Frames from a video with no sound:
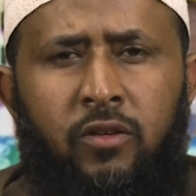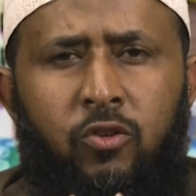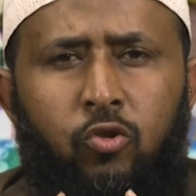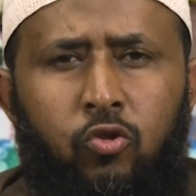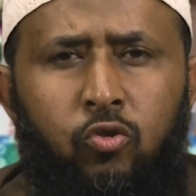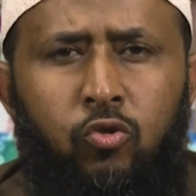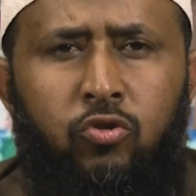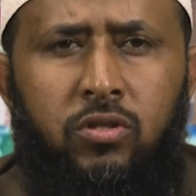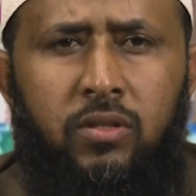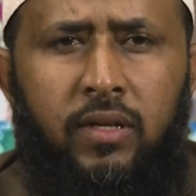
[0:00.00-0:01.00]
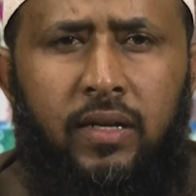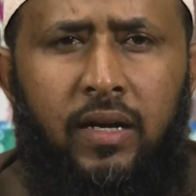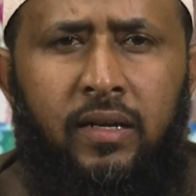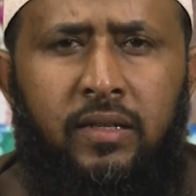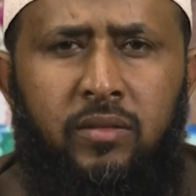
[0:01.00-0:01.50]
you use the
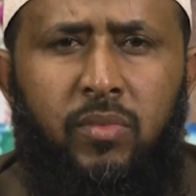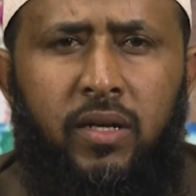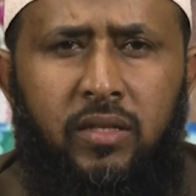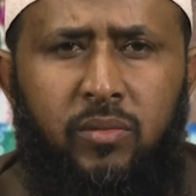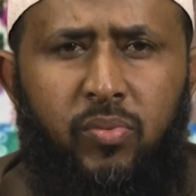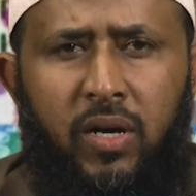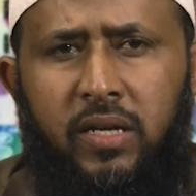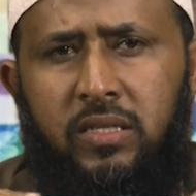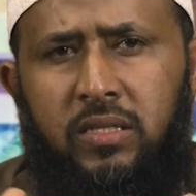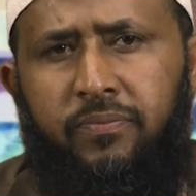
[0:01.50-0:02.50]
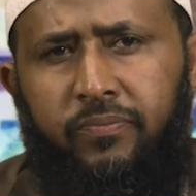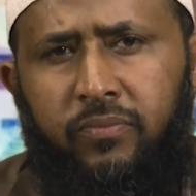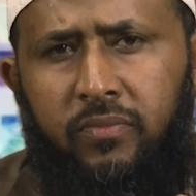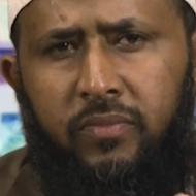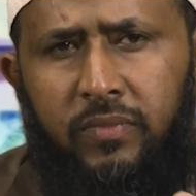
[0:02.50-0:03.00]
current market price.
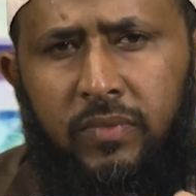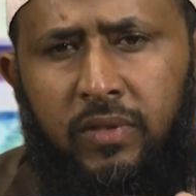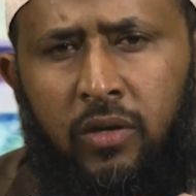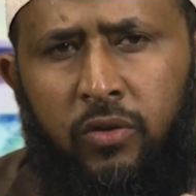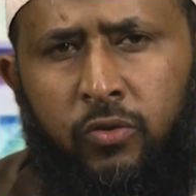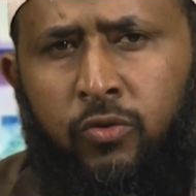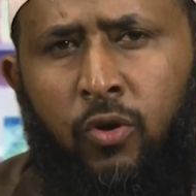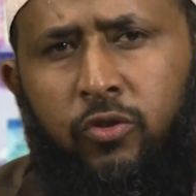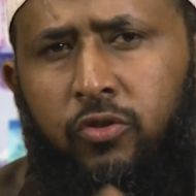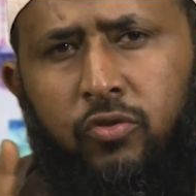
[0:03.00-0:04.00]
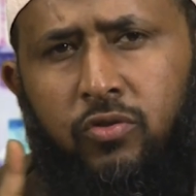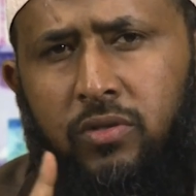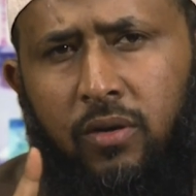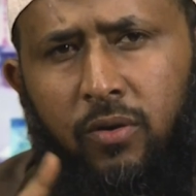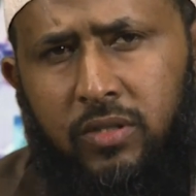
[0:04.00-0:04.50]
You don't use the
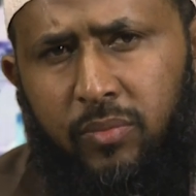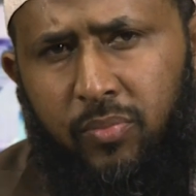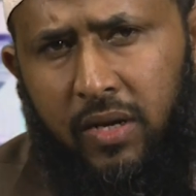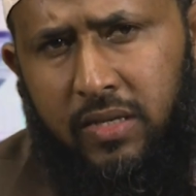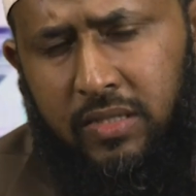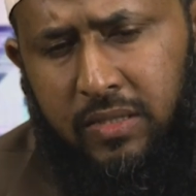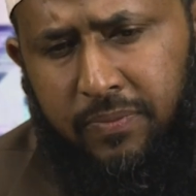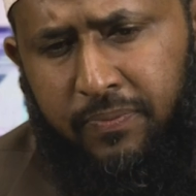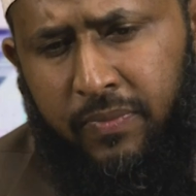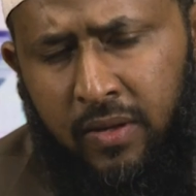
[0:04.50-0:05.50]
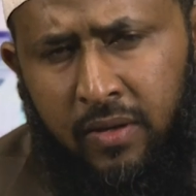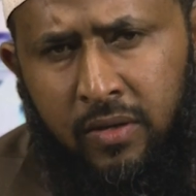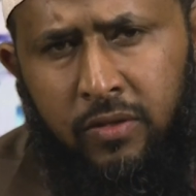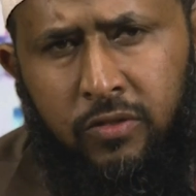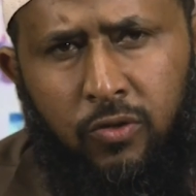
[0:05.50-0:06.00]
cost price.
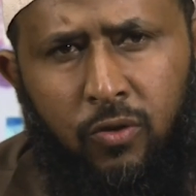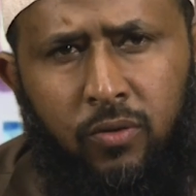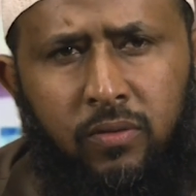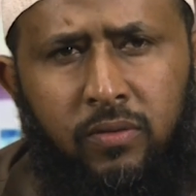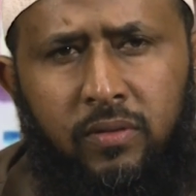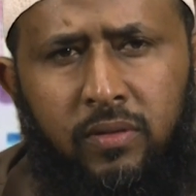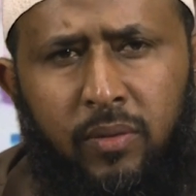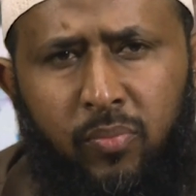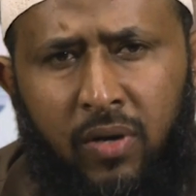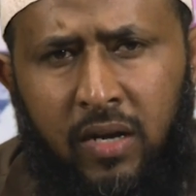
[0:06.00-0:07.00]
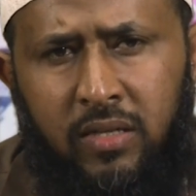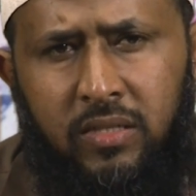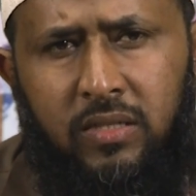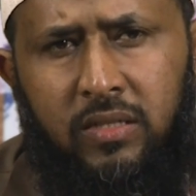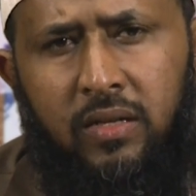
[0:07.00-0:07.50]
So the
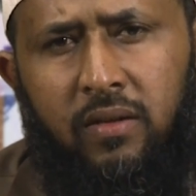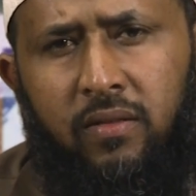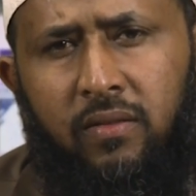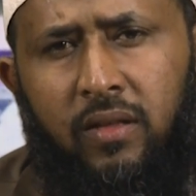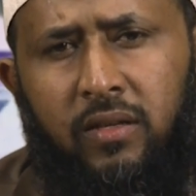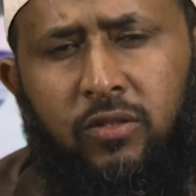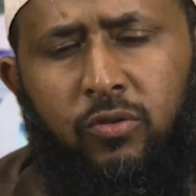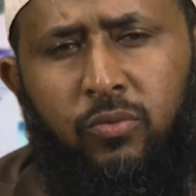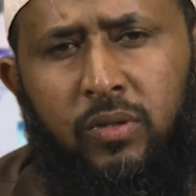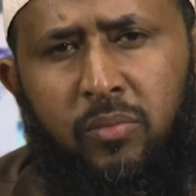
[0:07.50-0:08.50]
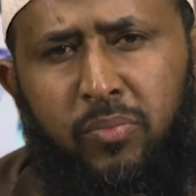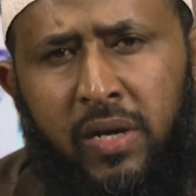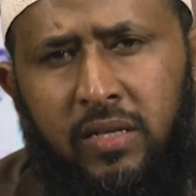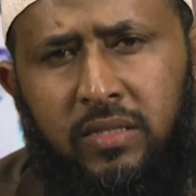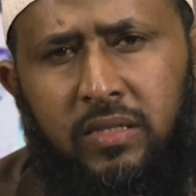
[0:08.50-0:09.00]
price that you will
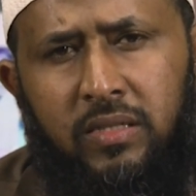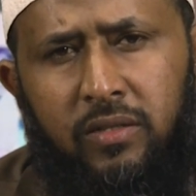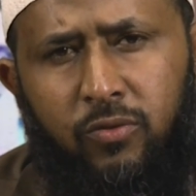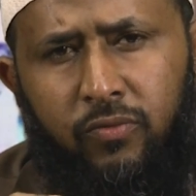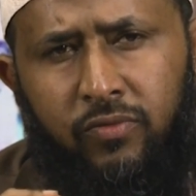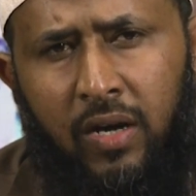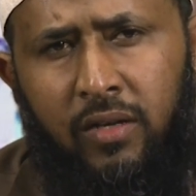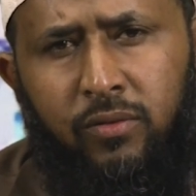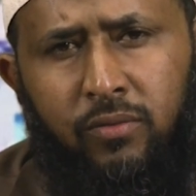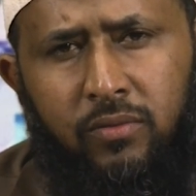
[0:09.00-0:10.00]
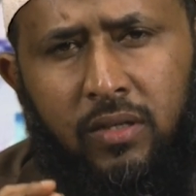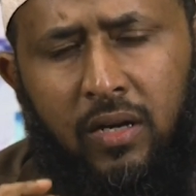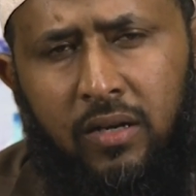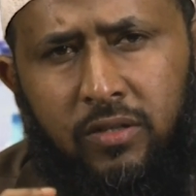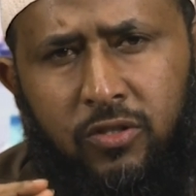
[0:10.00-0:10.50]
base to value the
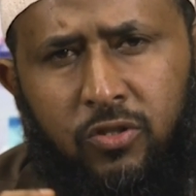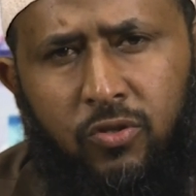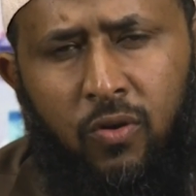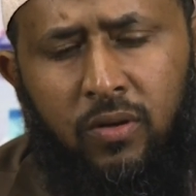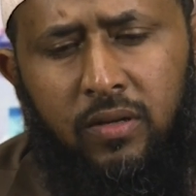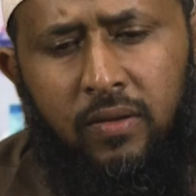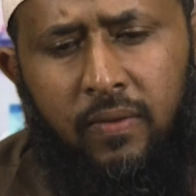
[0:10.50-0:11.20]
current stock